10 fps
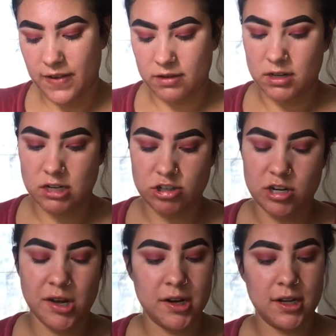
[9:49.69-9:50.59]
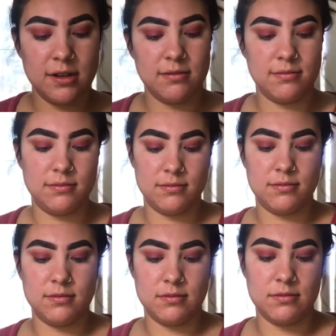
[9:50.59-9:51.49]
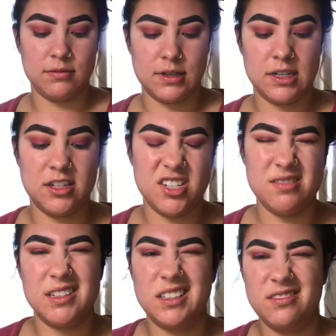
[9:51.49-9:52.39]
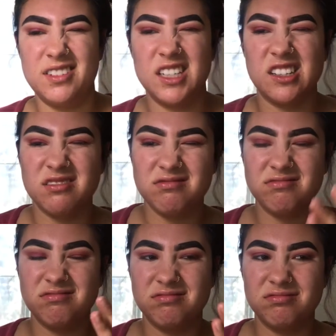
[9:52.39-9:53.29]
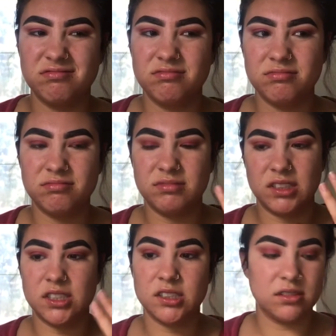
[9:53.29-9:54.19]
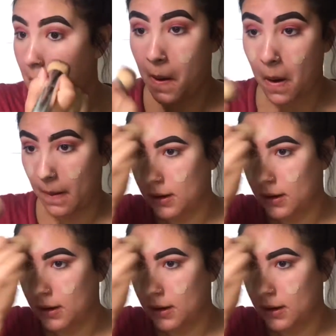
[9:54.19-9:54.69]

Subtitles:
foundation on it because it just makes it feel, I don't know.